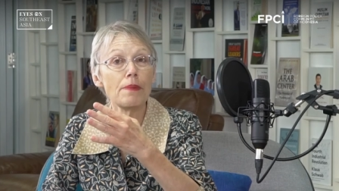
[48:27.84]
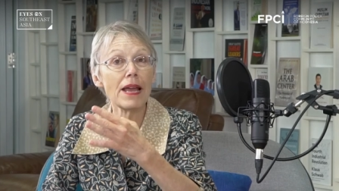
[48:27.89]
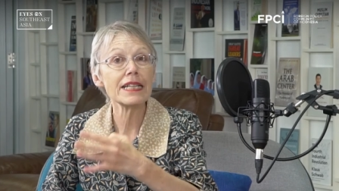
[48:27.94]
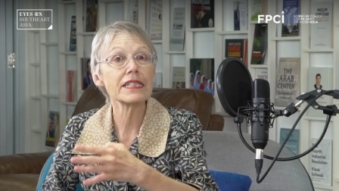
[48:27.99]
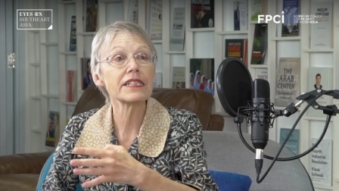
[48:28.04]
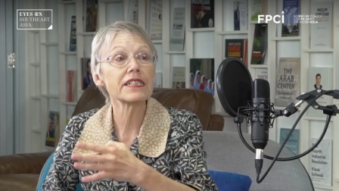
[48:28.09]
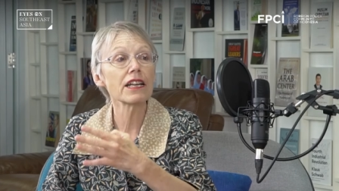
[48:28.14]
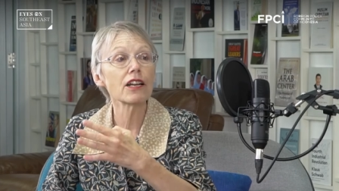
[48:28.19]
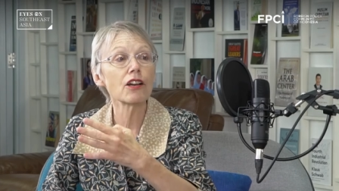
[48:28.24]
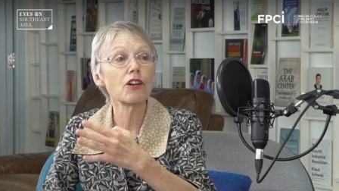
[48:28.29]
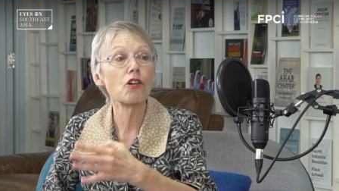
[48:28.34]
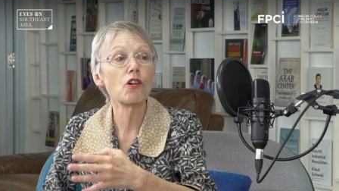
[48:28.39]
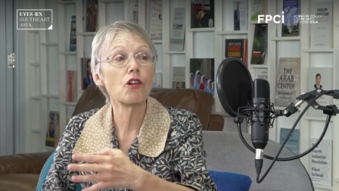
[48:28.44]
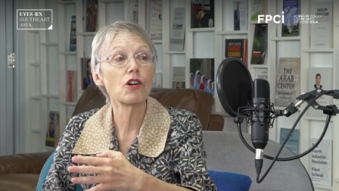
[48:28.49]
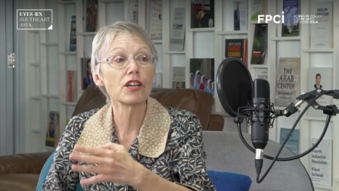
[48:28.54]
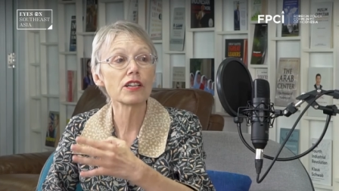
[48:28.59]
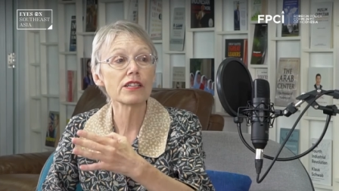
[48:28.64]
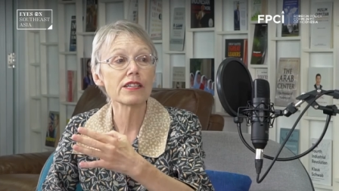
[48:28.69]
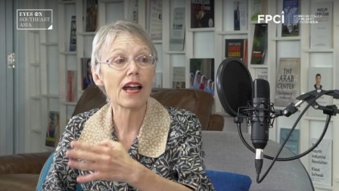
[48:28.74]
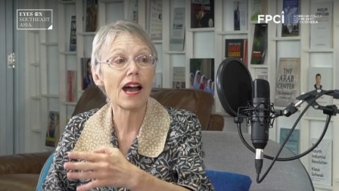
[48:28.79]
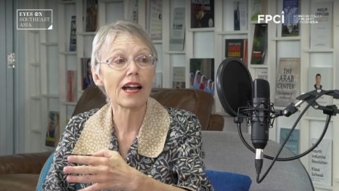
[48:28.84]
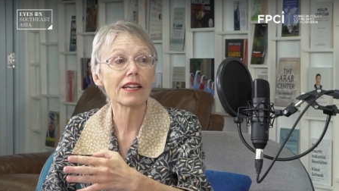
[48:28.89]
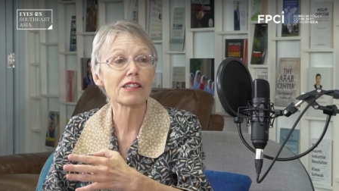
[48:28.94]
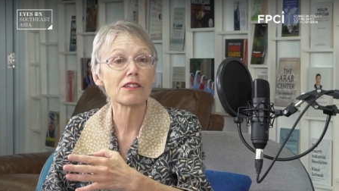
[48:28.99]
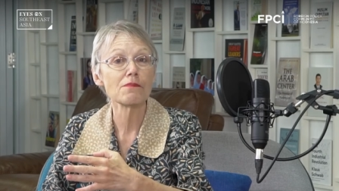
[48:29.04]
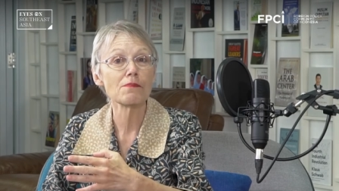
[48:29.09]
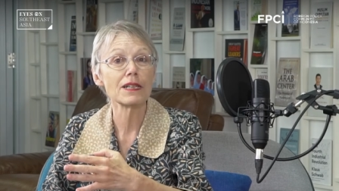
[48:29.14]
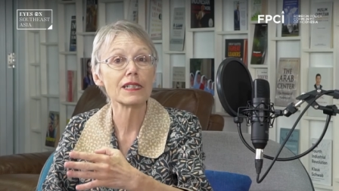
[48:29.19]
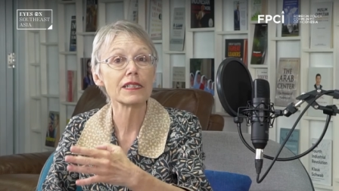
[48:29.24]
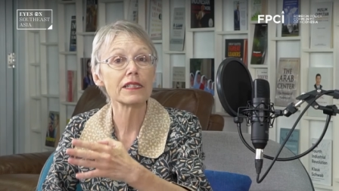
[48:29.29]
basic court
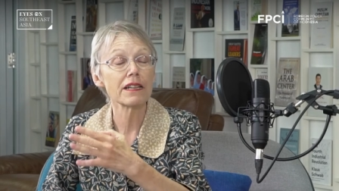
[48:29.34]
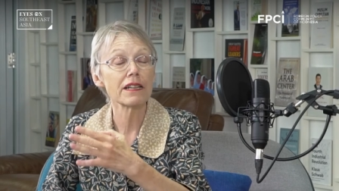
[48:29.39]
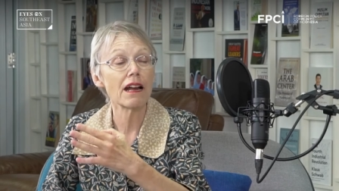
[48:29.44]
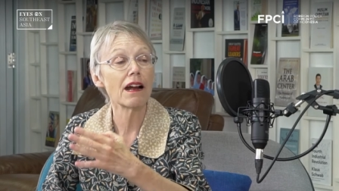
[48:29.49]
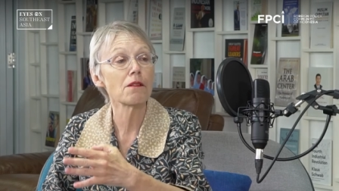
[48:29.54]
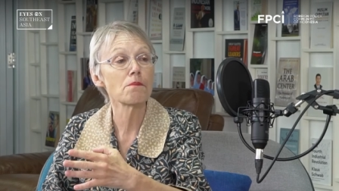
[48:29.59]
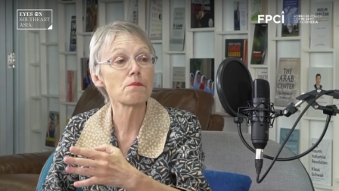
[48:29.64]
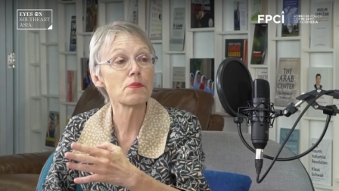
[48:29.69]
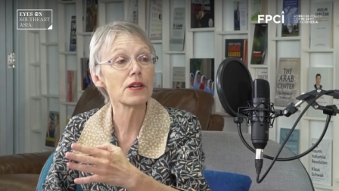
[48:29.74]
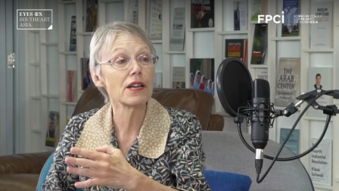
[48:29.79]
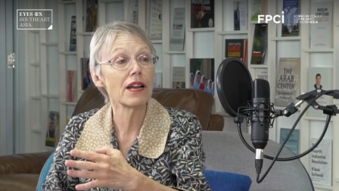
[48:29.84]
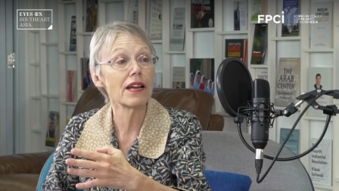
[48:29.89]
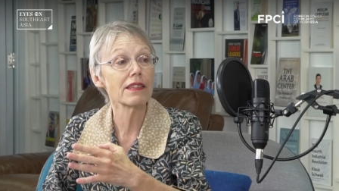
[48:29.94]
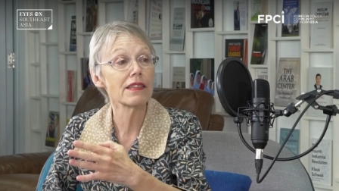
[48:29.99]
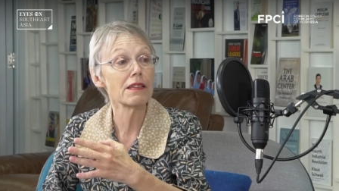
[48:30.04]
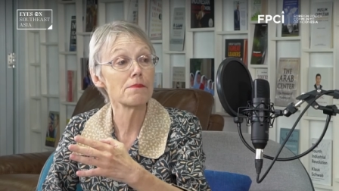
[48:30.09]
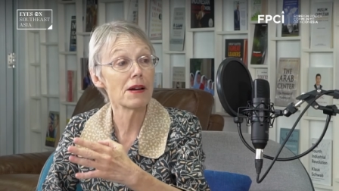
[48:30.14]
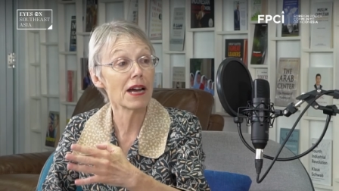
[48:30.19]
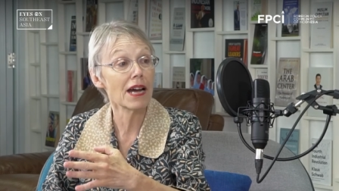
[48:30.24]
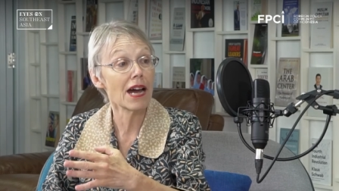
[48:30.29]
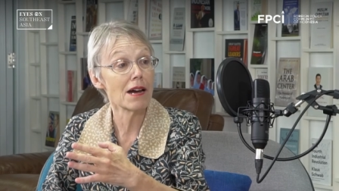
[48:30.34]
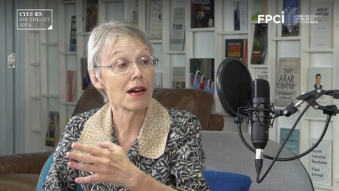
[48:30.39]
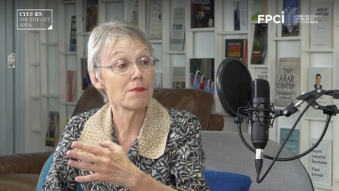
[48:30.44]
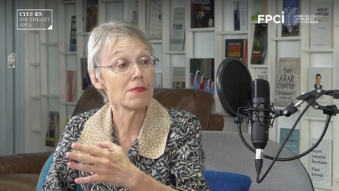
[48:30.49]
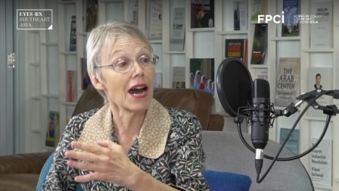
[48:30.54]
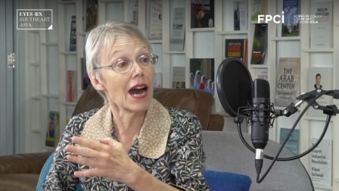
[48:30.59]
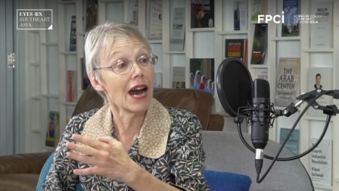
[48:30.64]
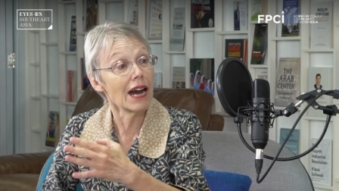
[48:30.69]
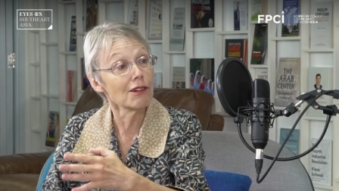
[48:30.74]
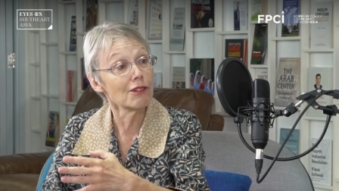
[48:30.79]
documents are put on the
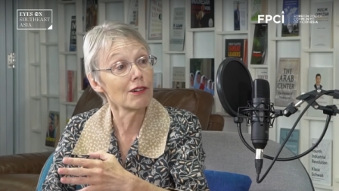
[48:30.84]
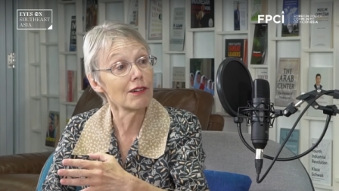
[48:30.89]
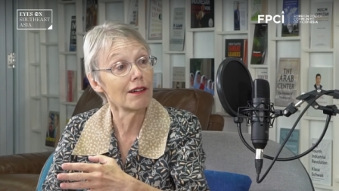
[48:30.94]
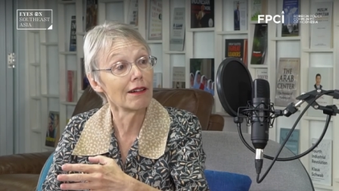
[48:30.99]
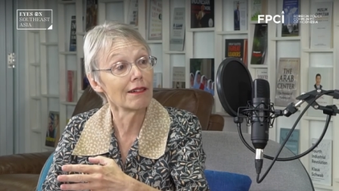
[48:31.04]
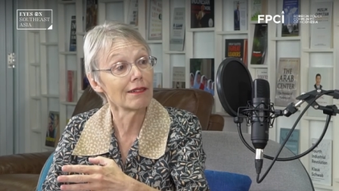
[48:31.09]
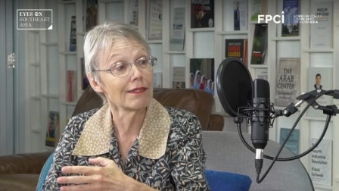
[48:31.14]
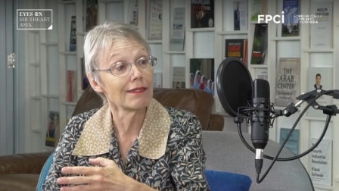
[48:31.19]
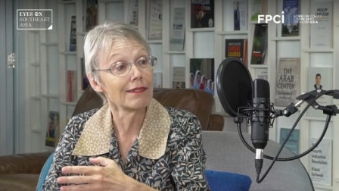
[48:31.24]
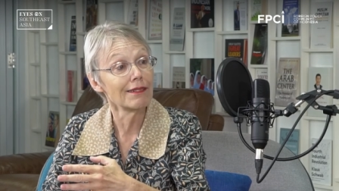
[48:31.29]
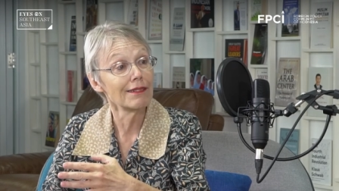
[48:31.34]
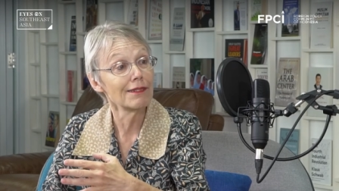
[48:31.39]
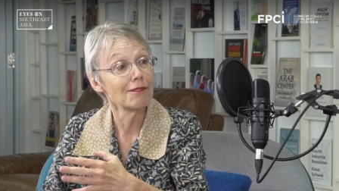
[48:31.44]
Mahkamah Agung